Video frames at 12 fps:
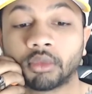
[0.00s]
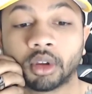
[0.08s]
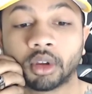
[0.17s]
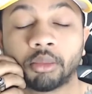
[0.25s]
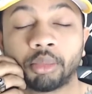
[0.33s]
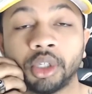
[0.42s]

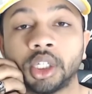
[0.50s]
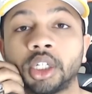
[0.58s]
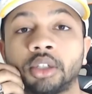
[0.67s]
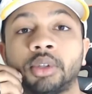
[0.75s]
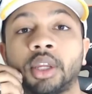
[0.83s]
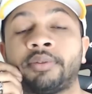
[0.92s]
pretty
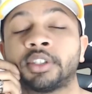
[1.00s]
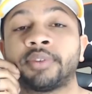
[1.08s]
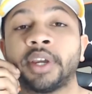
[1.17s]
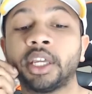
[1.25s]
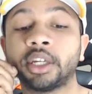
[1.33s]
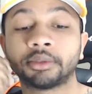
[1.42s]
good. If it's
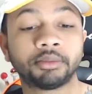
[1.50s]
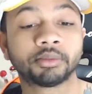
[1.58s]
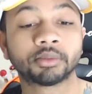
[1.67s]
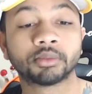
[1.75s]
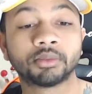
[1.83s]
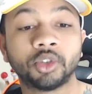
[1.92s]
fake,
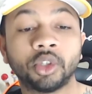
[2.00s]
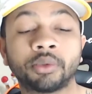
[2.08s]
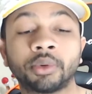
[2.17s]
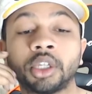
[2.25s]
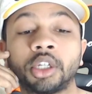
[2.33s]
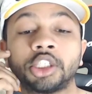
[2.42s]
you did
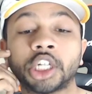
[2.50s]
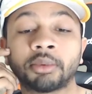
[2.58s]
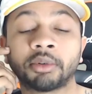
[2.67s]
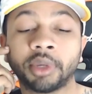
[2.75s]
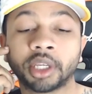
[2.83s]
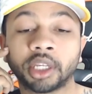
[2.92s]
a really good
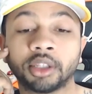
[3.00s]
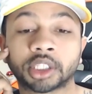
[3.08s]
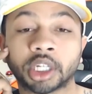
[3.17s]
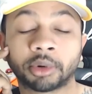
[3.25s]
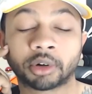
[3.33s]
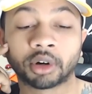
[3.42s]
job of making this
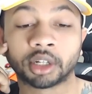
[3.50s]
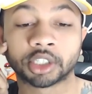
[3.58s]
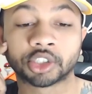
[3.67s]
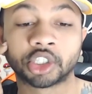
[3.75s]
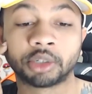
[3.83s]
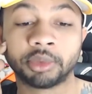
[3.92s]
come across
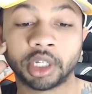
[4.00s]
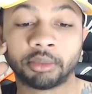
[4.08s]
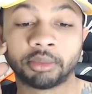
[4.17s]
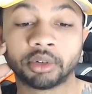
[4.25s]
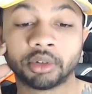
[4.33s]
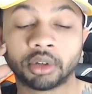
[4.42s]
extremely
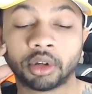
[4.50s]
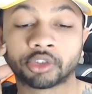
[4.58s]
humble,